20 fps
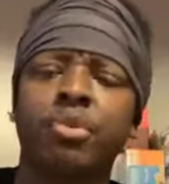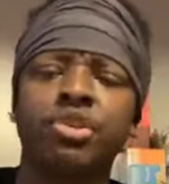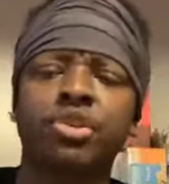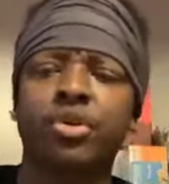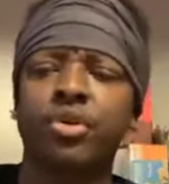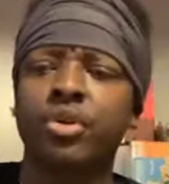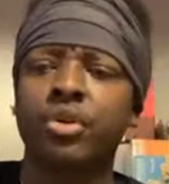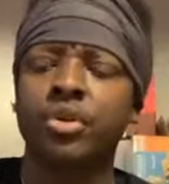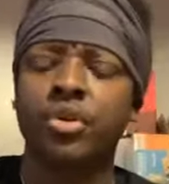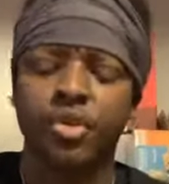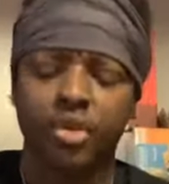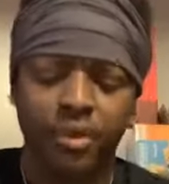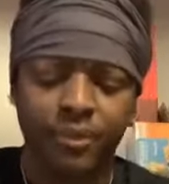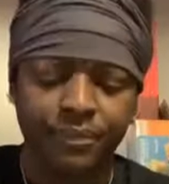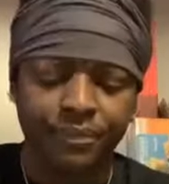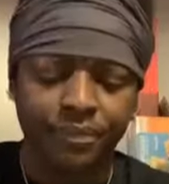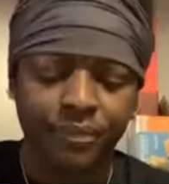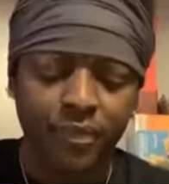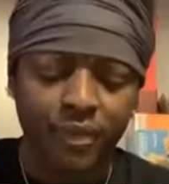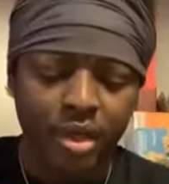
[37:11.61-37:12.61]
What's going on?
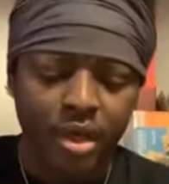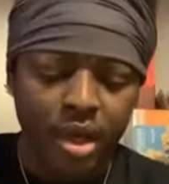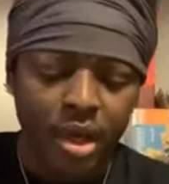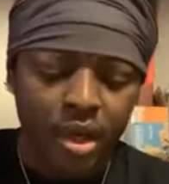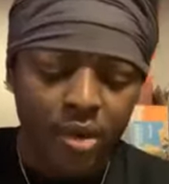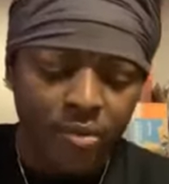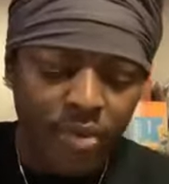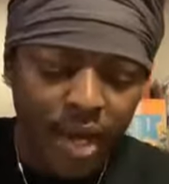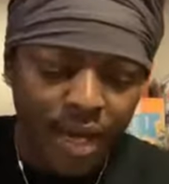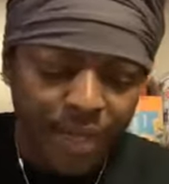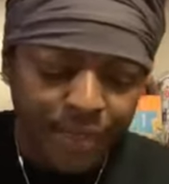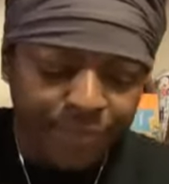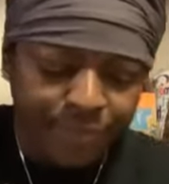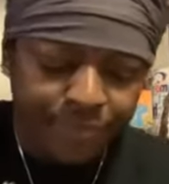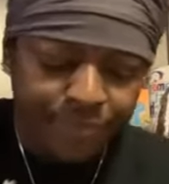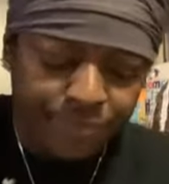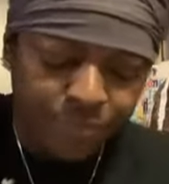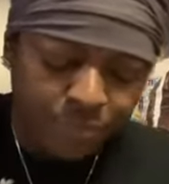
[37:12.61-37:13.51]
Right?